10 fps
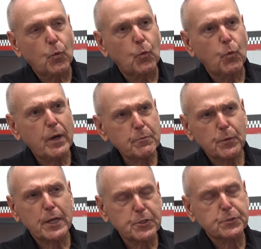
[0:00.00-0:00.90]
What
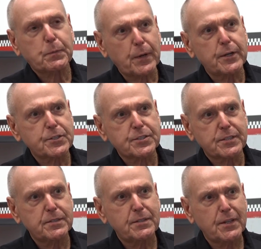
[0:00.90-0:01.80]
race parts
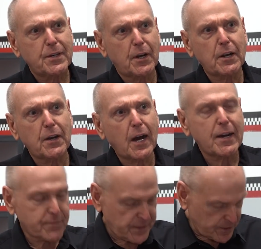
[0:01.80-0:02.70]
are
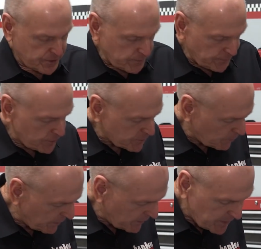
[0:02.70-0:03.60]
obvious? The first
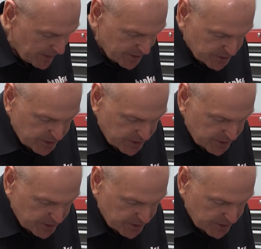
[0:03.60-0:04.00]
one is